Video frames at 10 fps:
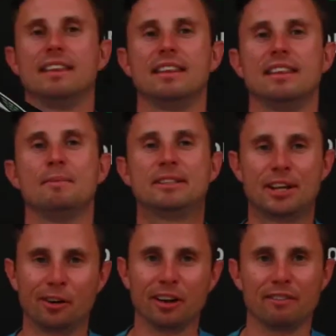The
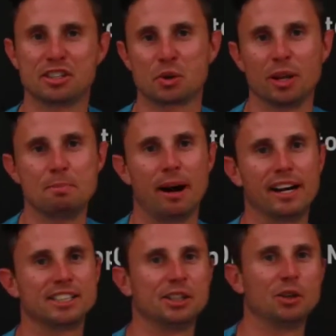material of the Storelli
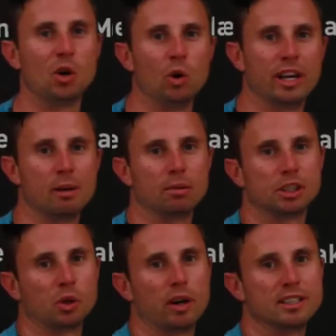BodyShield Goalkeeper
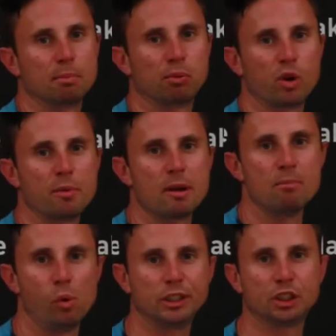Short is a
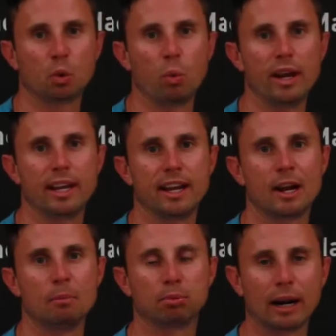premium moisture wicking
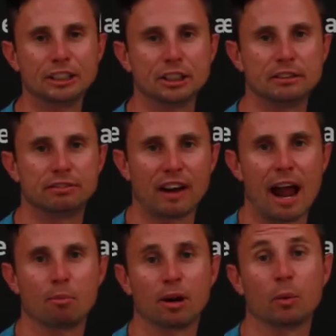compression
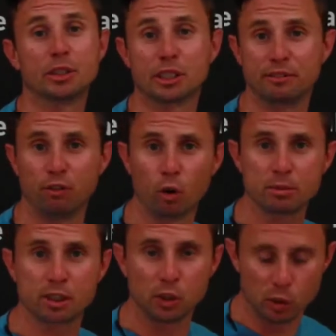fabric which
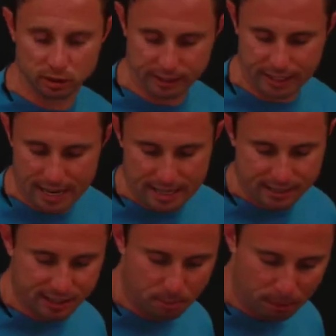conforms closely
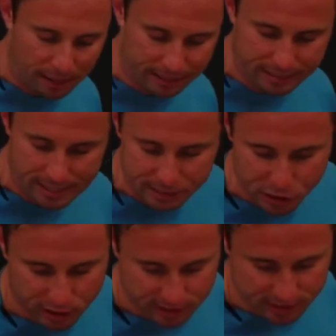to the body.
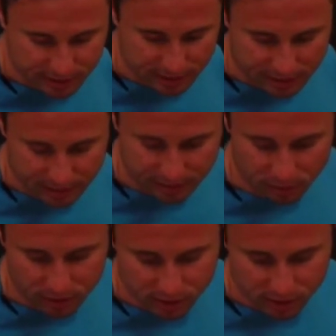So you can see it's